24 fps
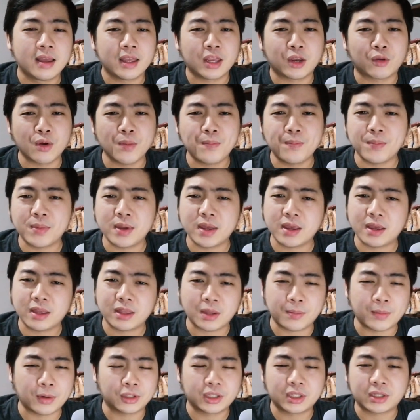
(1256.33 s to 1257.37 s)

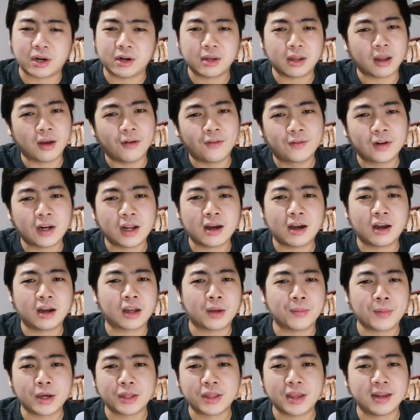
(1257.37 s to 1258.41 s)
equipment, about starting a
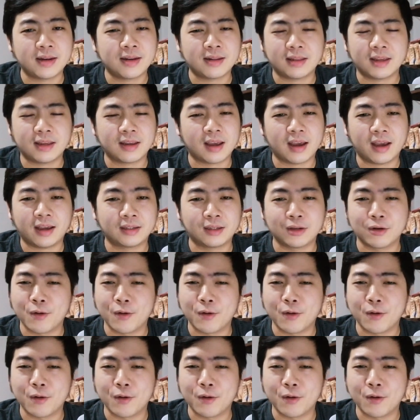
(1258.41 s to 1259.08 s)
vlog, about anything, guys.